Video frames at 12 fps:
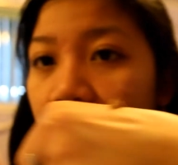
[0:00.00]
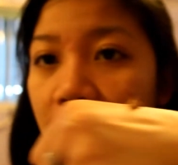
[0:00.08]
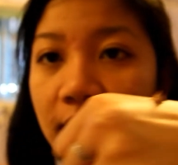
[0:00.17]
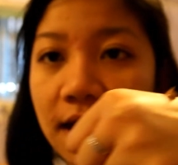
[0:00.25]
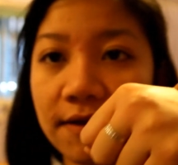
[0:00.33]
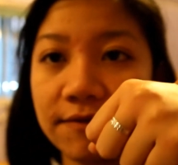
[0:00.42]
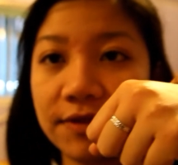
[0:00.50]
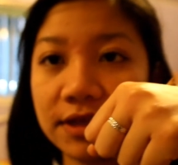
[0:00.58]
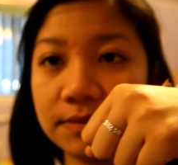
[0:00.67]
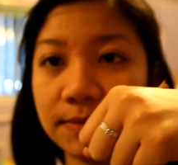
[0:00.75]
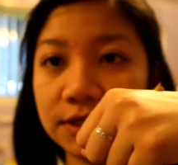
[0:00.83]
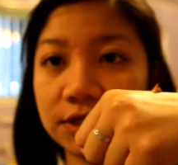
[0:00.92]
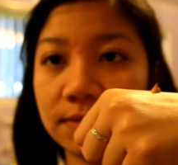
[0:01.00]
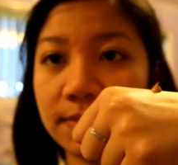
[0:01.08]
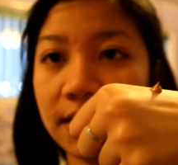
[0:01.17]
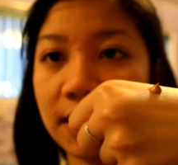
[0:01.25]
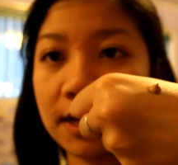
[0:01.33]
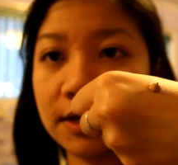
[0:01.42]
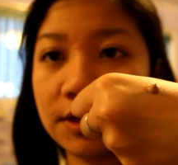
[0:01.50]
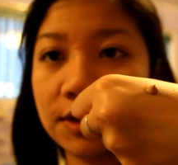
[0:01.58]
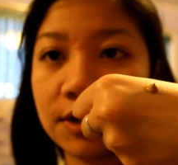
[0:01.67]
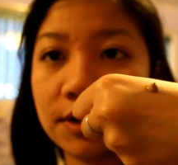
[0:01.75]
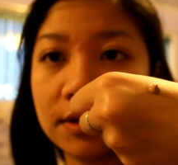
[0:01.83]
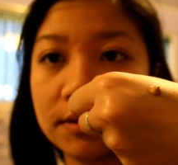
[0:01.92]
I have this much on my hand
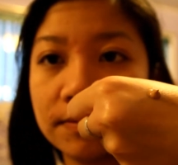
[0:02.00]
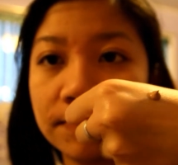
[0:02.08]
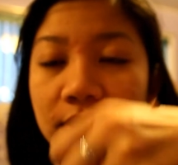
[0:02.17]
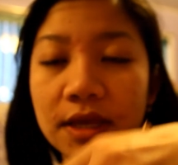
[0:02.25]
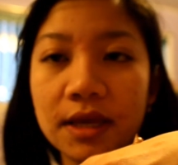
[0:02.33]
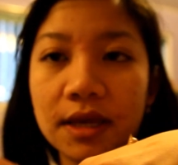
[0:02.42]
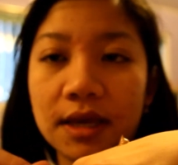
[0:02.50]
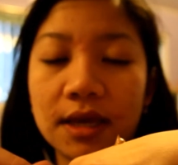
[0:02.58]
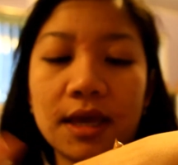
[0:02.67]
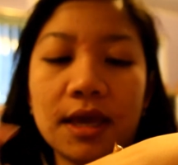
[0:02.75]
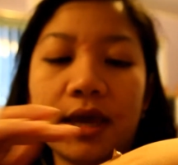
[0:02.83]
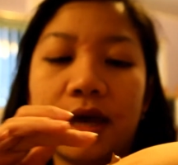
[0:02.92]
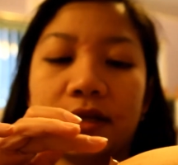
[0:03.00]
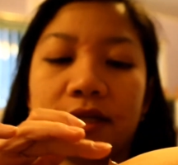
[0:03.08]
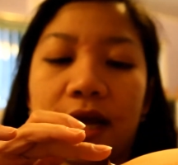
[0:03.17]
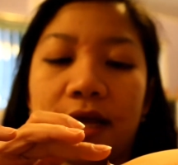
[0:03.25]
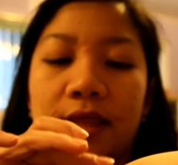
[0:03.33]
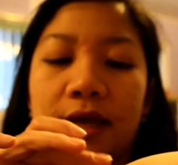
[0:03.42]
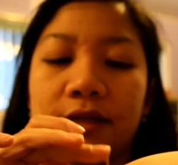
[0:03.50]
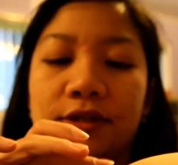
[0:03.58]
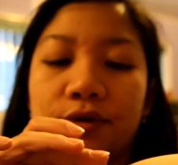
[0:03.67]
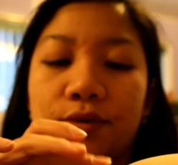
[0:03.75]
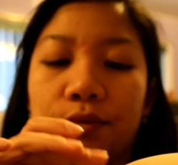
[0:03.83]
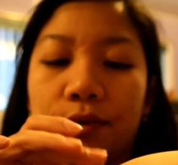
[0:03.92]
here. And I like
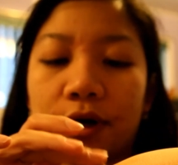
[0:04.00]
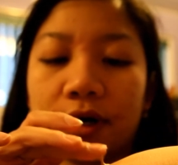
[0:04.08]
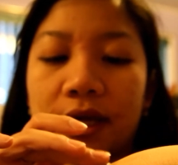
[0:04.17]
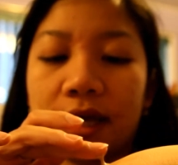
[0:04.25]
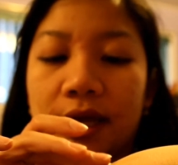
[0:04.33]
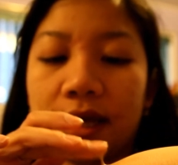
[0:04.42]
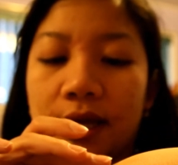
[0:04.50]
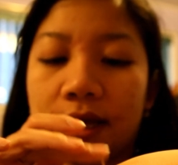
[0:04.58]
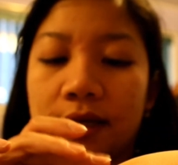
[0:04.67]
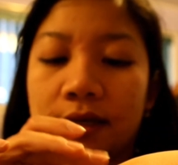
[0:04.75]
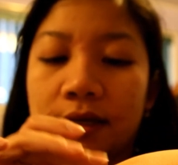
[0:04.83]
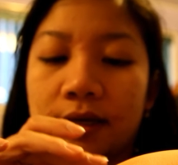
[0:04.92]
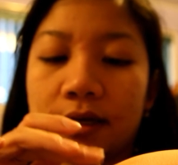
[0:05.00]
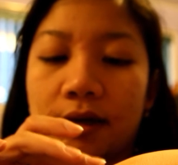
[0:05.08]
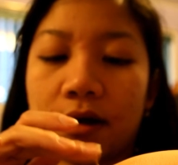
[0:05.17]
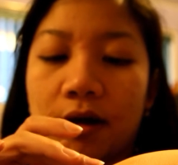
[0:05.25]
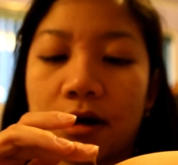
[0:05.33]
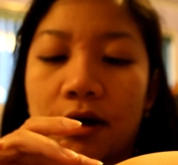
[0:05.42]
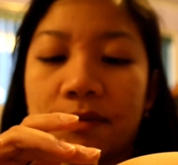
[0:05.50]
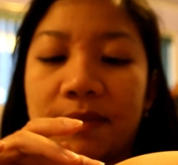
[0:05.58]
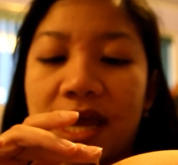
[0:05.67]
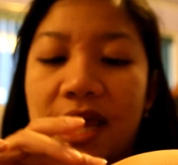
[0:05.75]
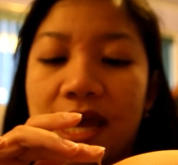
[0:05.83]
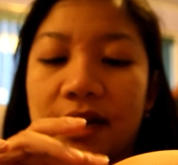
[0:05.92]
to work it in on
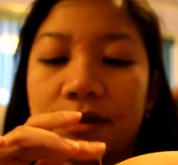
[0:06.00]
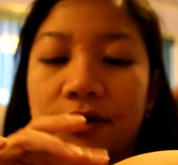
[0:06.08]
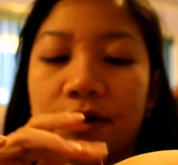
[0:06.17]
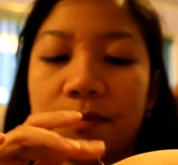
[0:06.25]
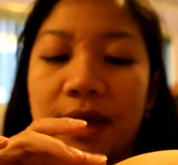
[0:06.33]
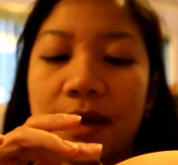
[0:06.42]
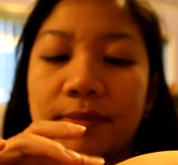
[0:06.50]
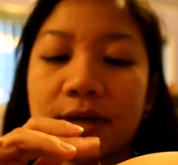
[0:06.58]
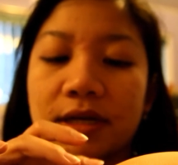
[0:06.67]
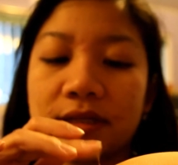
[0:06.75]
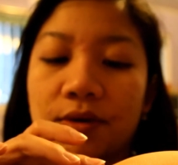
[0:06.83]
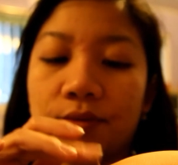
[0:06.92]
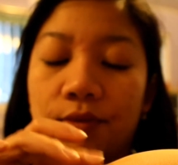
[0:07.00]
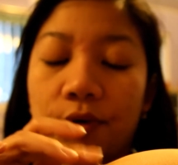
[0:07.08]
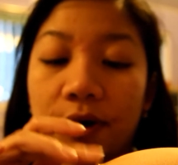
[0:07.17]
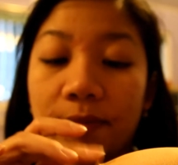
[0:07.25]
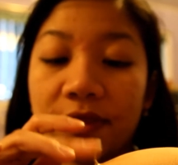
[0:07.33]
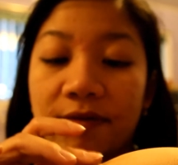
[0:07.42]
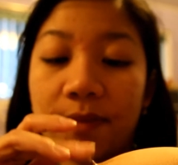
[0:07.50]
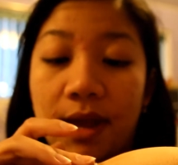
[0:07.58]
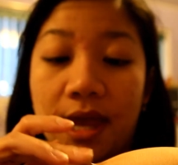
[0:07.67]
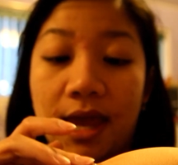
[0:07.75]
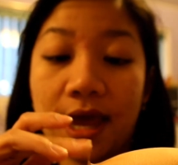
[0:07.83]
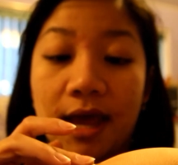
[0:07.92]
my hand a little bit because the warmth of my
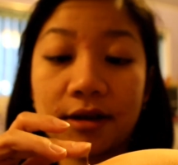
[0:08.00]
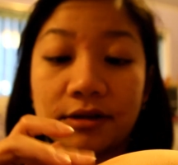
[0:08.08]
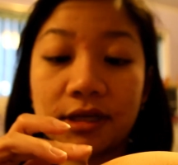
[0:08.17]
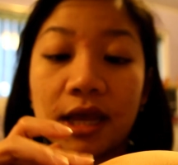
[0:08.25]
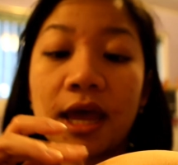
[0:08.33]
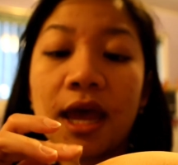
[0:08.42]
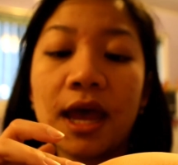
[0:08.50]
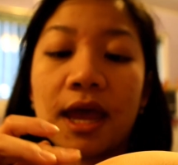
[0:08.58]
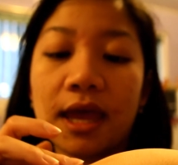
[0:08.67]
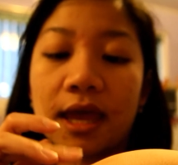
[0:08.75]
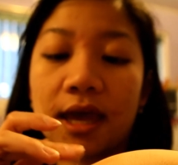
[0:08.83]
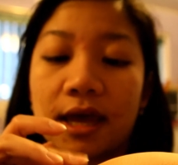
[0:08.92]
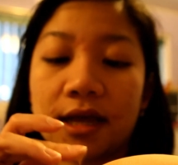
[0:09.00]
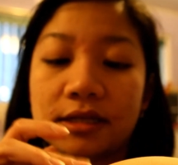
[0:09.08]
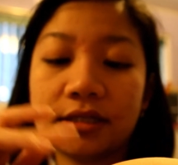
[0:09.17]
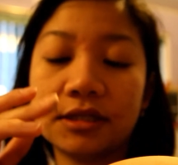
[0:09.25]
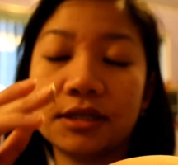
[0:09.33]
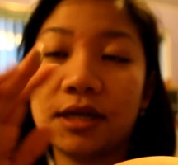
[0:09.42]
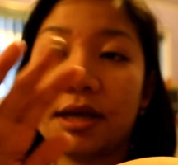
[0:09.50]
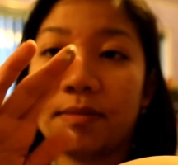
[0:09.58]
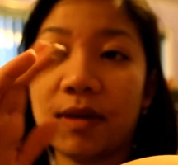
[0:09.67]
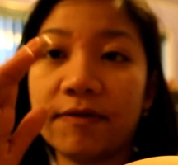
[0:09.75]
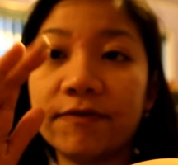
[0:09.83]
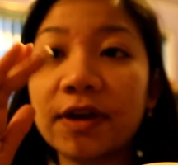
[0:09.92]
hand and
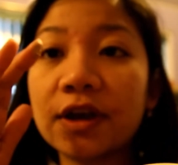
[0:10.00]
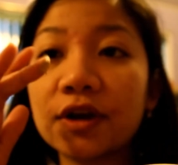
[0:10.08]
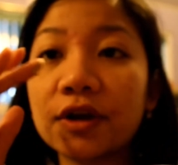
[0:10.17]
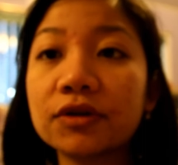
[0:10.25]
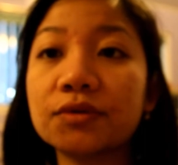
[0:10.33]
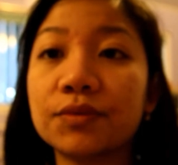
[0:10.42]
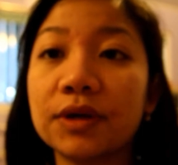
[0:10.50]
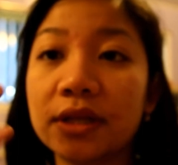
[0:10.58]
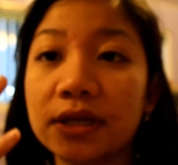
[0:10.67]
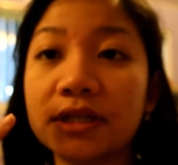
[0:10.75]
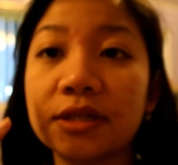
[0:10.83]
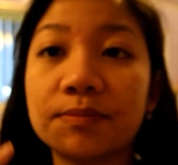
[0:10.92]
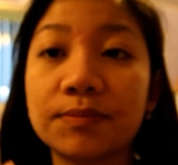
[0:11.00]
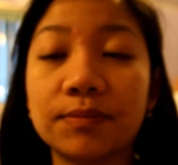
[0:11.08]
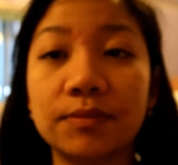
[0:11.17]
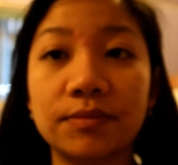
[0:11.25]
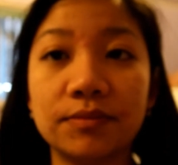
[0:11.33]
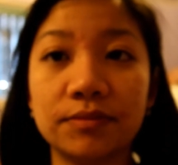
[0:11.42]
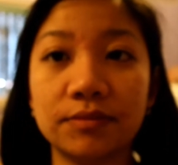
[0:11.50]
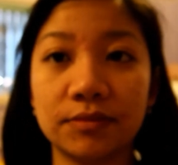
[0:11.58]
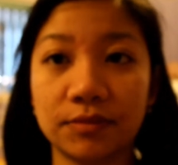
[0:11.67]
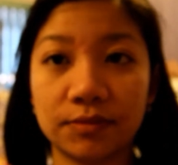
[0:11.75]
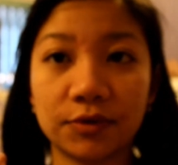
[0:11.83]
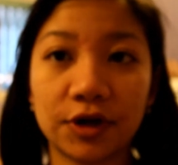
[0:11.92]
my fingers really just
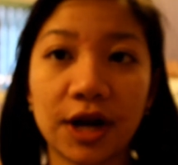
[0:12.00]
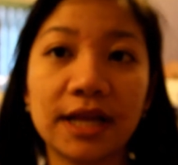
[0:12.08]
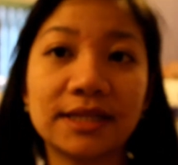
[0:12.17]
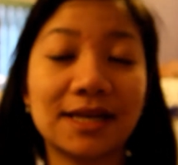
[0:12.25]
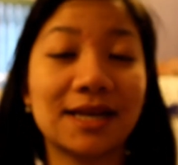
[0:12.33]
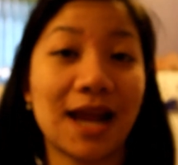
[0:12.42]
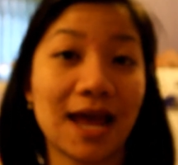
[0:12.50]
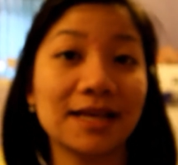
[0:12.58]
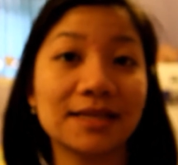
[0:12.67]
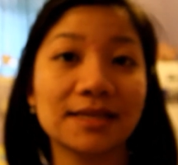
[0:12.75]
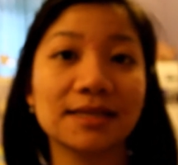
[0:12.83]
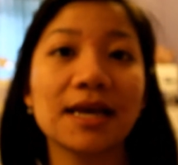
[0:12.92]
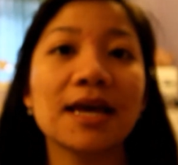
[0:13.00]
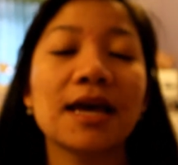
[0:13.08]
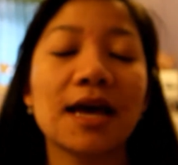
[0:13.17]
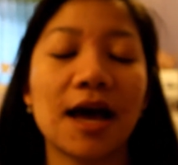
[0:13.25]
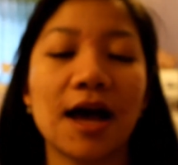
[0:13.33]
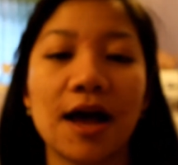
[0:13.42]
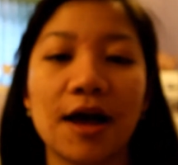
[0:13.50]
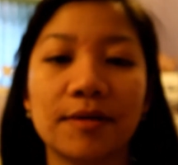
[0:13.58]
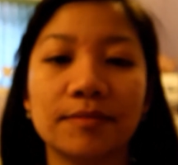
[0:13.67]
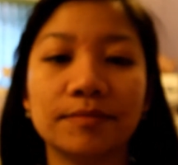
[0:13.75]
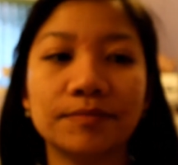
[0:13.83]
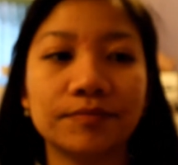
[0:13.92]
creates a nice
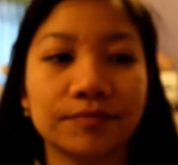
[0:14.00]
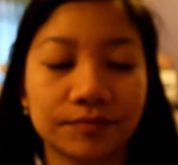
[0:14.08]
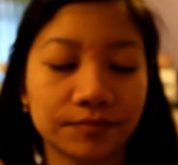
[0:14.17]
you